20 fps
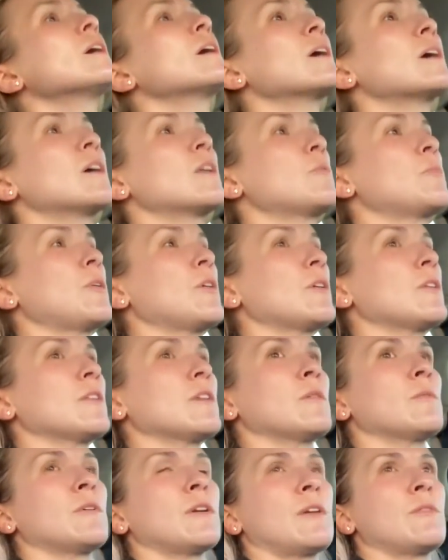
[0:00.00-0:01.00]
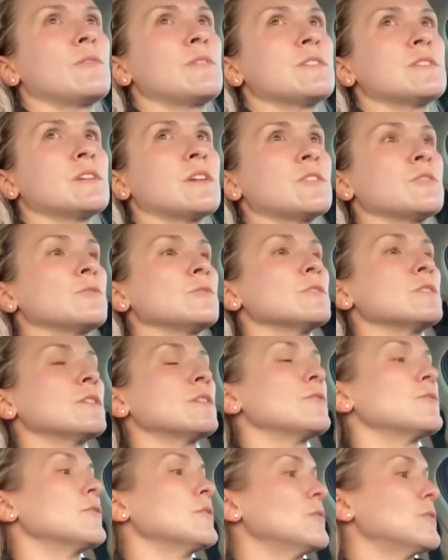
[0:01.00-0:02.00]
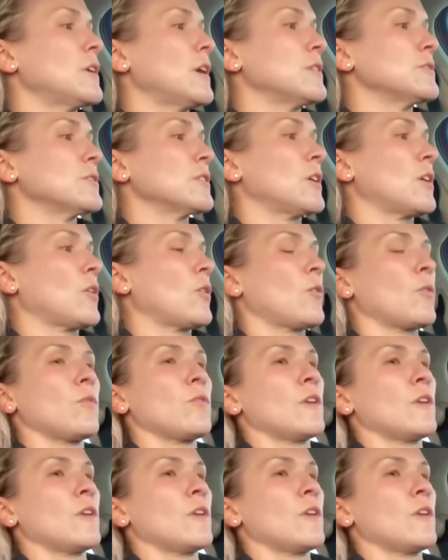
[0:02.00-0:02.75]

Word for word: and apparently when I rescheduled it a few days ago,